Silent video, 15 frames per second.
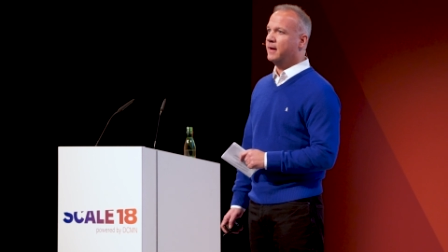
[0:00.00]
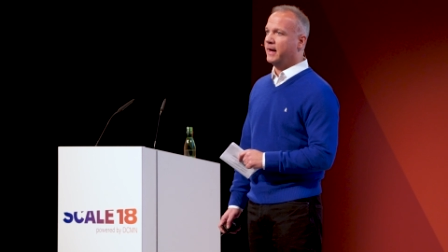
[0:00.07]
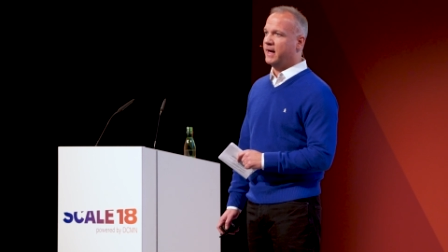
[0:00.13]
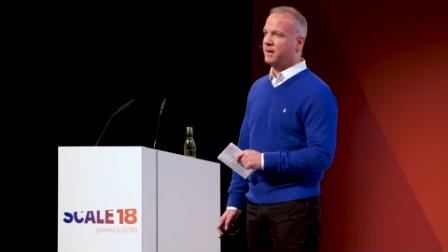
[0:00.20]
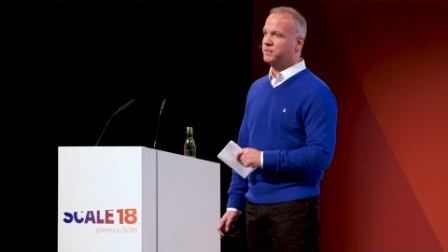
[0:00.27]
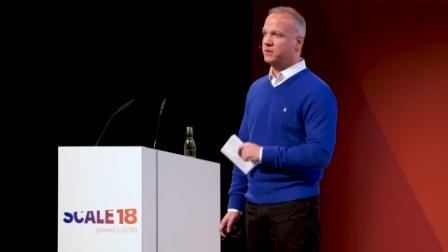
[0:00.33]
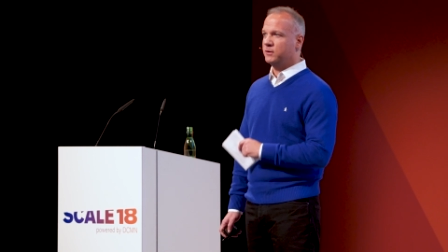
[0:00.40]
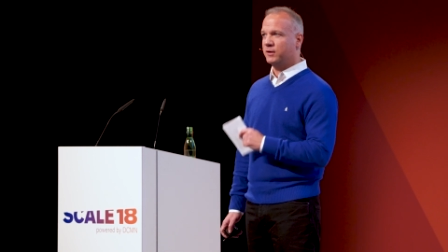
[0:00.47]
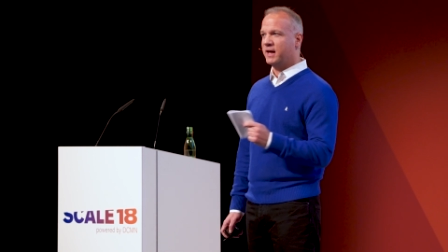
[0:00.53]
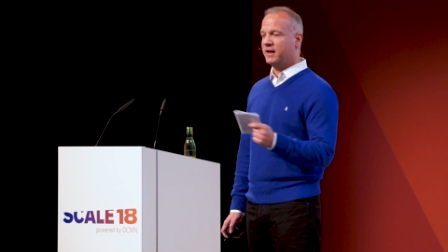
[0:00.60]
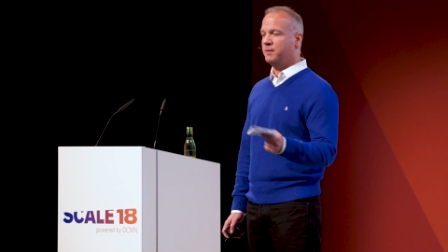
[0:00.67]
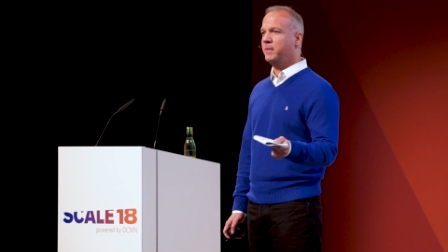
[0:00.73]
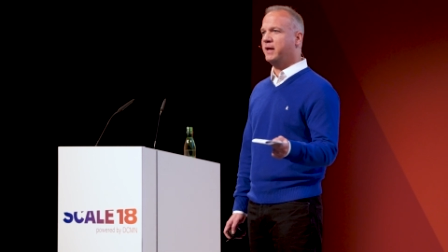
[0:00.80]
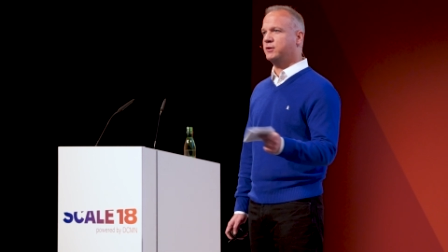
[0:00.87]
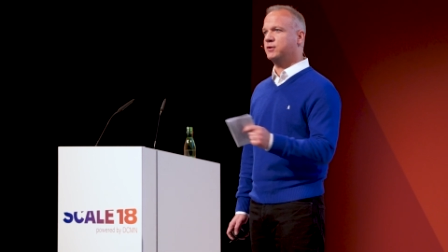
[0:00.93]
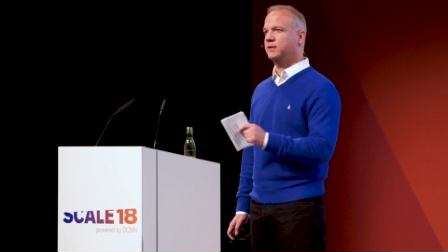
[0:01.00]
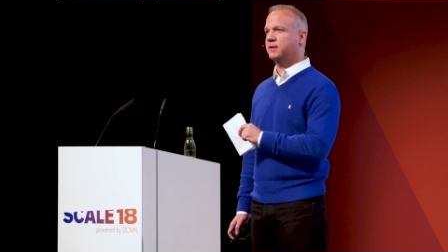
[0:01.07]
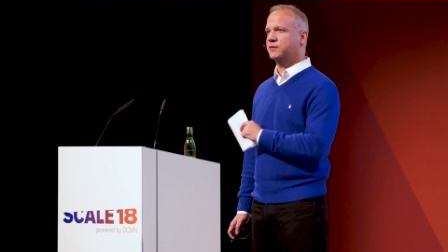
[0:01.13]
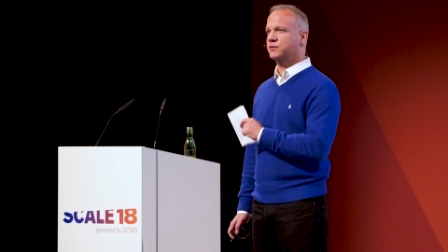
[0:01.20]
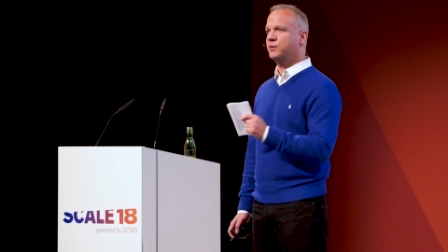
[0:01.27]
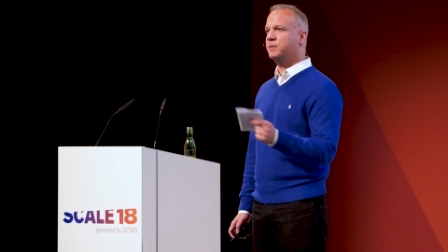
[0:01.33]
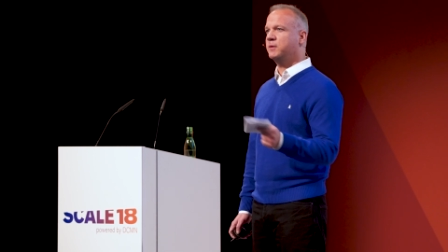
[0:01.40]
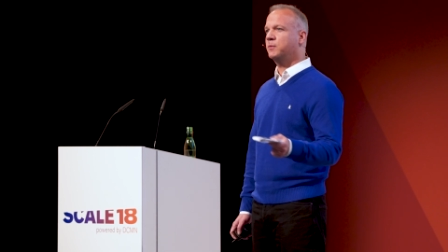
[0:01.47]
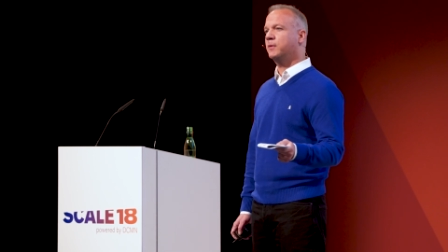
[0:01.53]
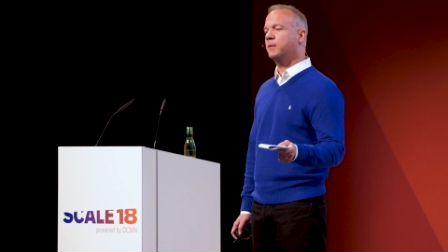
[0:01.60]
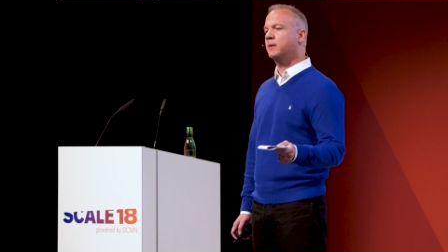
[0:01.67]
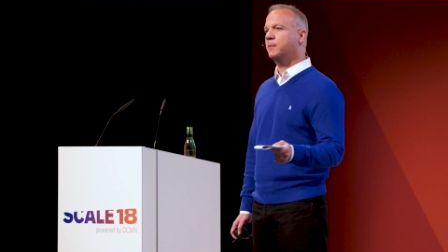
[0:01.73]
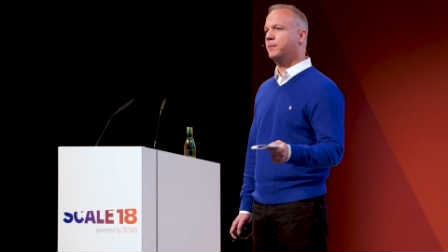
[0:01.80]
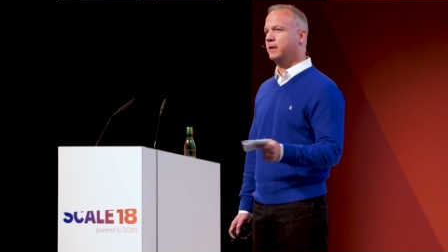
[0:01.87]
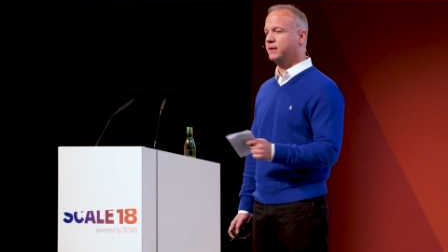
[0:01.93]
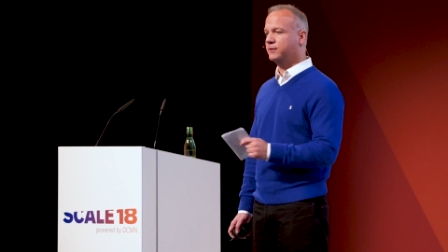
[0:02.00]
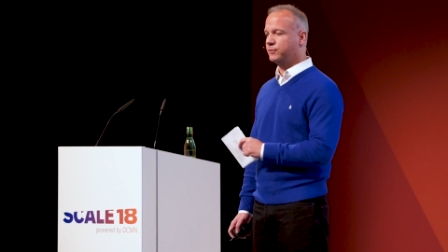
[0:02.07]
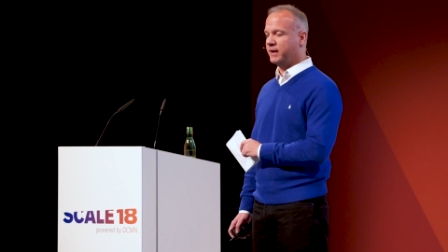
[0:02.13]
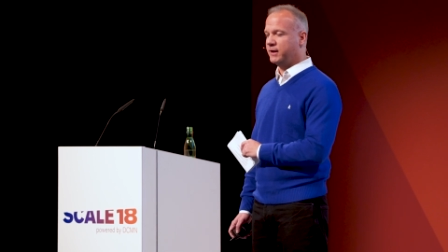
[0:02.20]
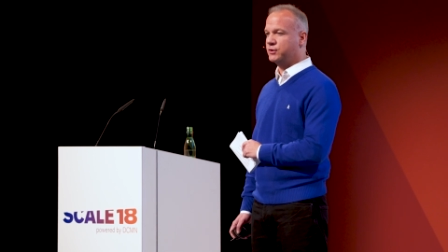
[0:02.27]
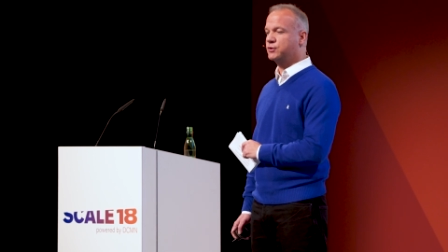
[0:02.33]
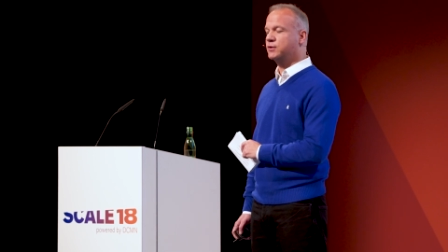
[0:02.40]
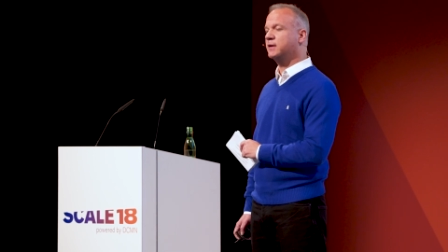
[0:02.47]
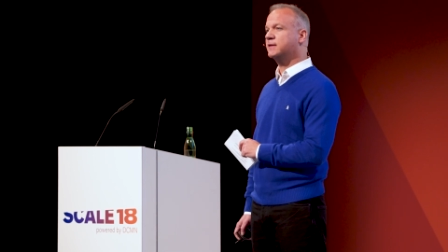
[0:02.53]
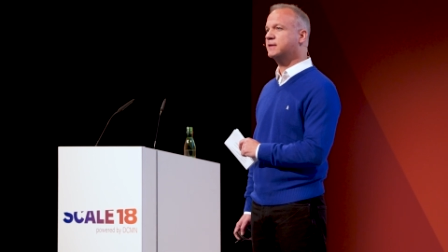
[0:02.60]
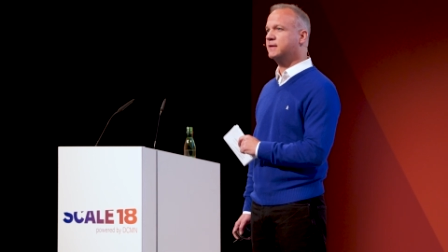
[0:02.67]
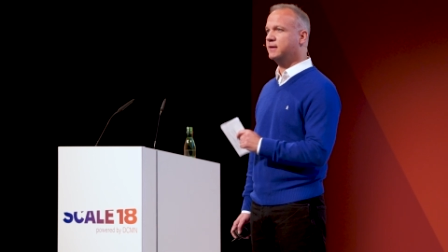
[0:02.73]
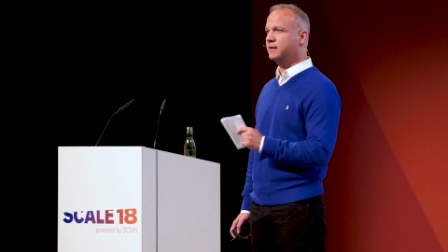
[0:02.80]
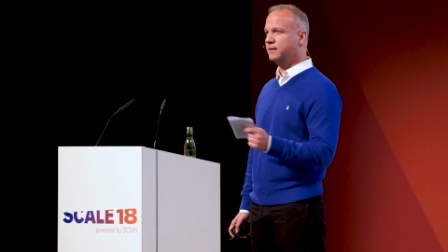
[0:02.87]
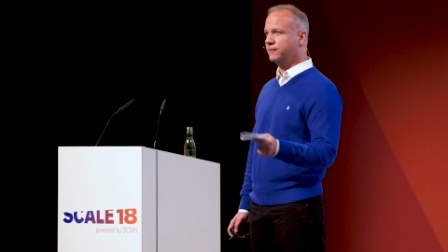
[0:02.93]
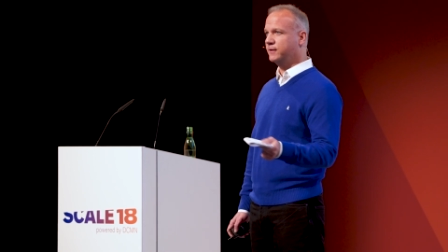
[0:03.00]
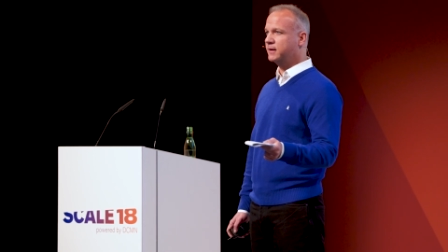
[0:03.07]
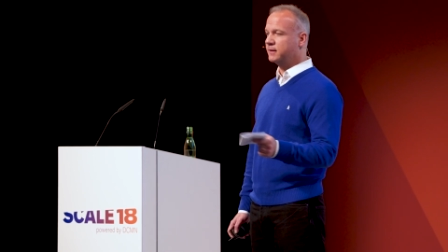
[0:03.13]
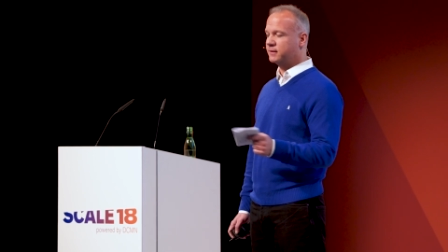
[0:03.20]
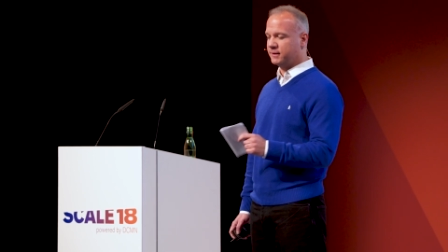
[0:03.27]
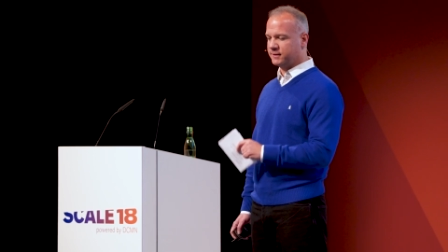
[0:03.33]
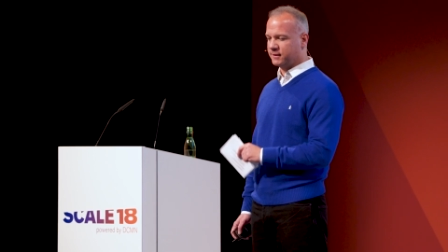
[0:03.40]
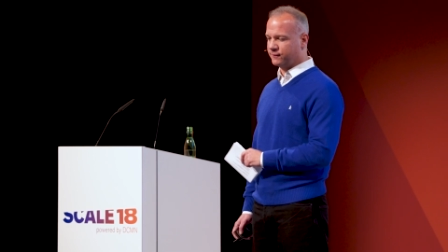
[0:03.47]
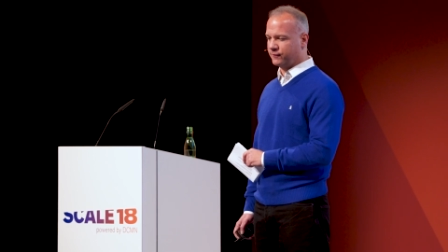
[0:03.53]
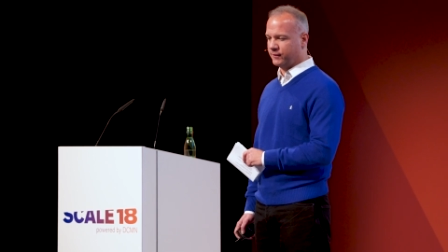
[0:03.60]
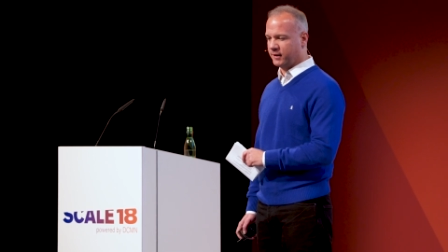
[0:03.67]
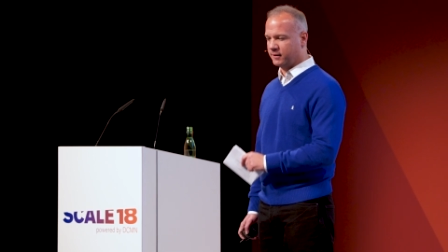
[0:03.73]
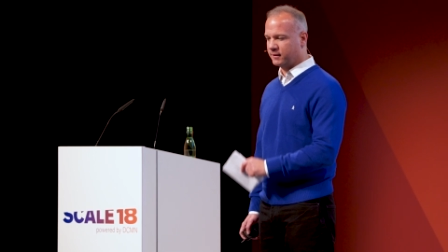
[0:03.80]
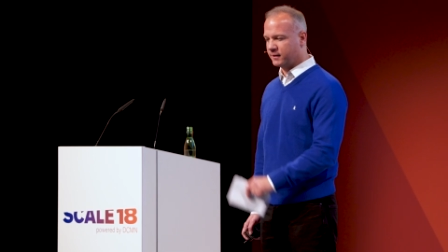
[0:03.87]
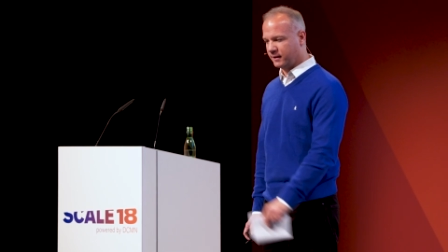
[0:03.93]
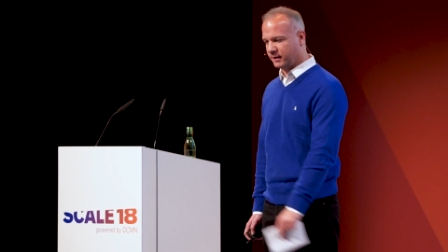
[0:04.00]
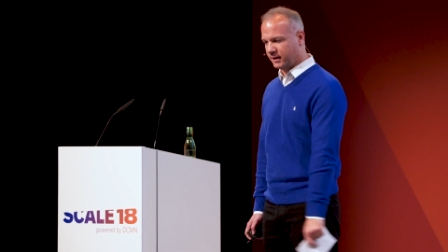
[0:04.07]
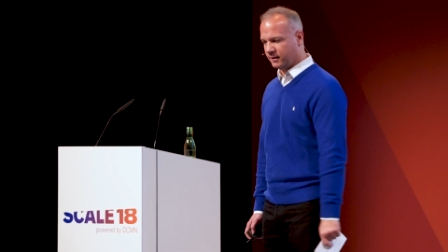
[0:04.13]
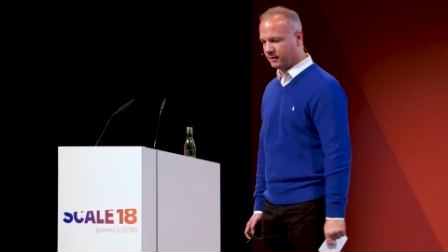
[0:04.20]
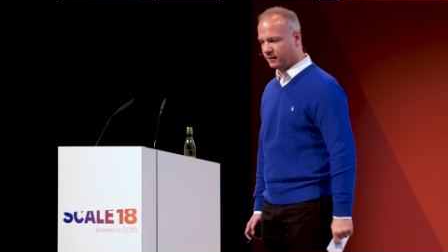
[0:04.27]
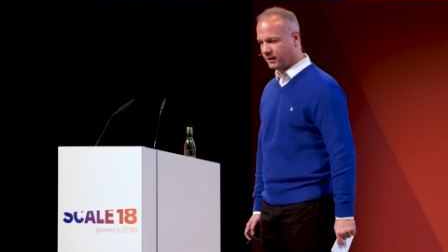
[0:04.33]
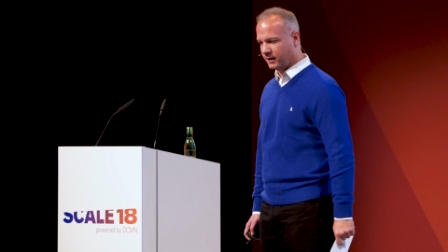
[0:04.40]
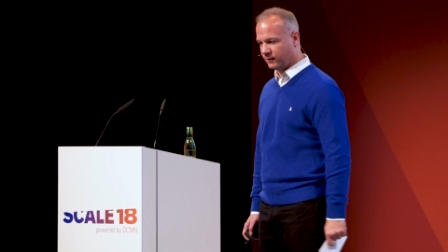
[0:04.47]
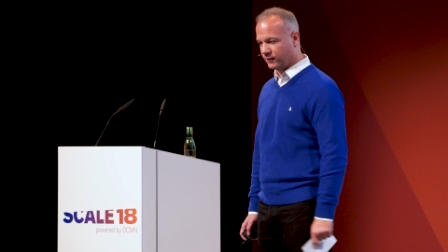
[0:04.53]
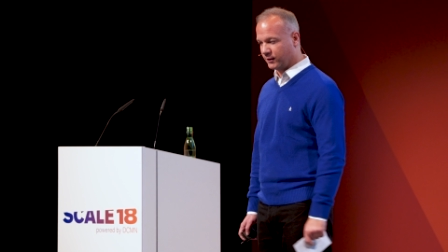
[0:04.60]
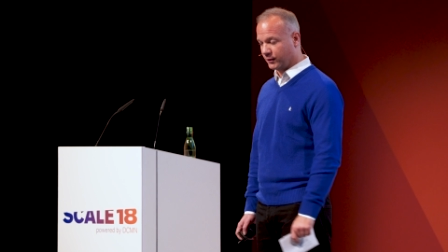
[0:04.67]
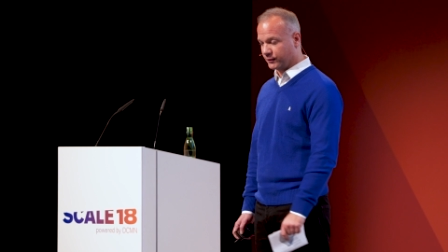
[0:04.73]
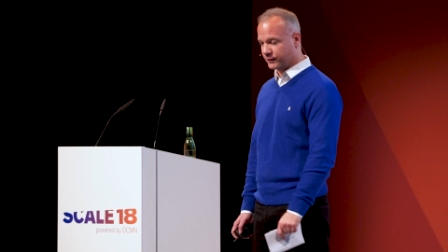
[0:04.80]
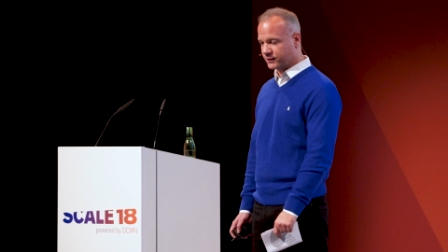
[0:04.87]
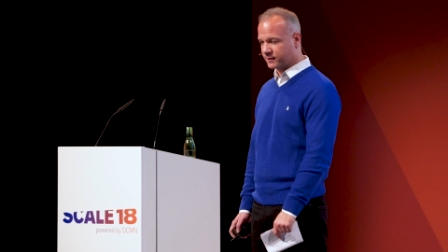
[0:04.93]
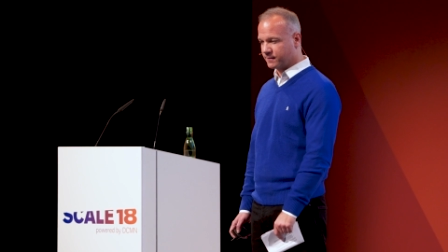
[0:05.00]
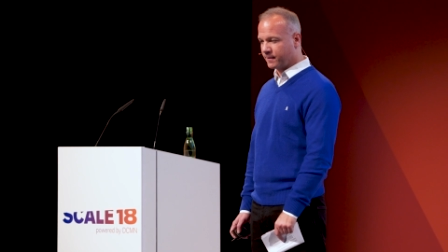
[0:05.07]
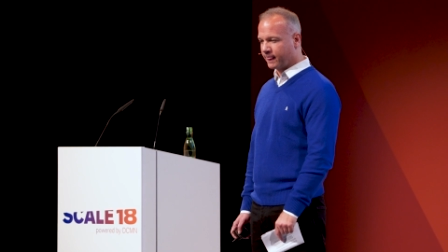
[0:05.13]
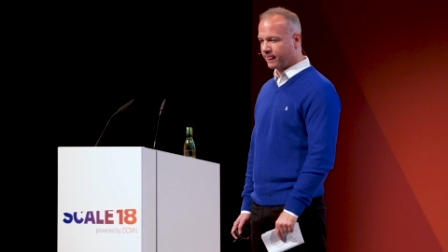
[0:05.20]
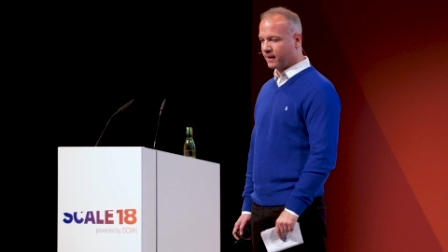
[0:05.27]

and you can imagine the streaming penetration is significantly different in, in those.